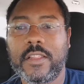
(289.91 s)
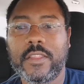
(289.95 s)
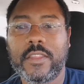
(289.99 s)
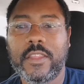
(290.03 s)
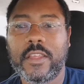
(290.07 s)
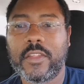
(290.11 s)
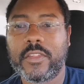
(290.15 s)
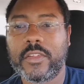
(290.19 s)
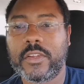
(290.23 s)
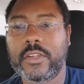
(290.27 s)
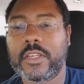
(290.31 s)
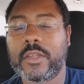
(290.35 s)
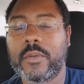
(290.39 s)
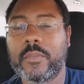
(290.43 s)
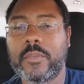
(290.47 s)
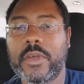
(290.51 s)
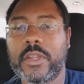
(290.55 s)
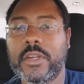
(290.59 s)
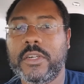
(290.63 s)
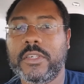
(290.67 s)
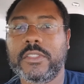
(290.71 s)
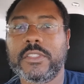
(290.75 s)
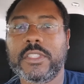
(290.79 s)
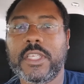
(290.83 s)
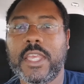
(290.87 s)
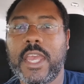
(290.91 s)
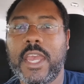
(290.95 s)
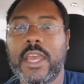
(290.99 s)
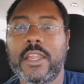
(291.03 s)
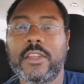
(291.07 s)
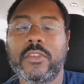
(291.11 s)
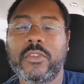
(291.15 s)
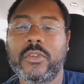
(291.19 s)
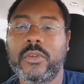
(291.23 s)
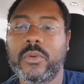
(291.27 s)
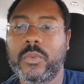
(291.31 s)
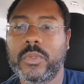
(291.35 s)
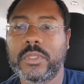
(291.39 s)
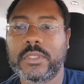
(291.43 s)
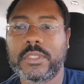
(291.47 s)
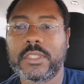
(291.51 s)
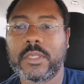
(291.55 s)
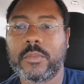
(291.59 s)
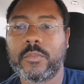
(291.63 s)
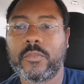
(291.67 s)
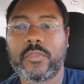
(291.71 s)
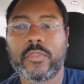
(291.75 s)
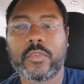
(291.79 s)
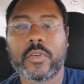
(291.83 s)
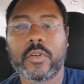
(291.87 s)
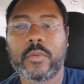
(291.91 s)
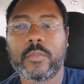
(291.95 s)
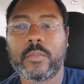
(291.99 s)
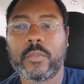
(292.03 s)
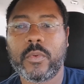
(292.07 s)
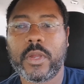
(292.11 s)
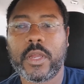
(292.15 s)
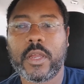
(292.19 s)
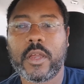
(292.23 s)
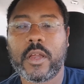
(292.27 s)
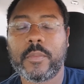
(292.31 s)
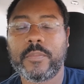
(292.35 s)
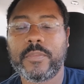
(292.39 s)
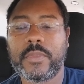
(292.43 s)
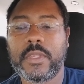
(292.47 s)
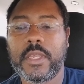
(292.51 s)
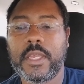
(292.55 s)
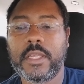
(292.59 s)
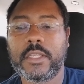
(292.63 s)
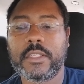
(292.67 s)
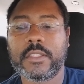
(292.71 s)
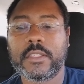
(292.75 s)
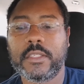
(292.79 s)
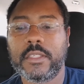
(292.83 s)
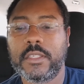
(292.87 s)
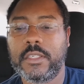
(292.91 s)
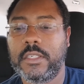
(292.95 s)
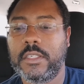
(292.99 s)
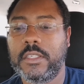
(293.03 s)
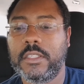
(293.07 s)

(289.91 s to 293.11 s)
the other competitors can't do with some firmware update.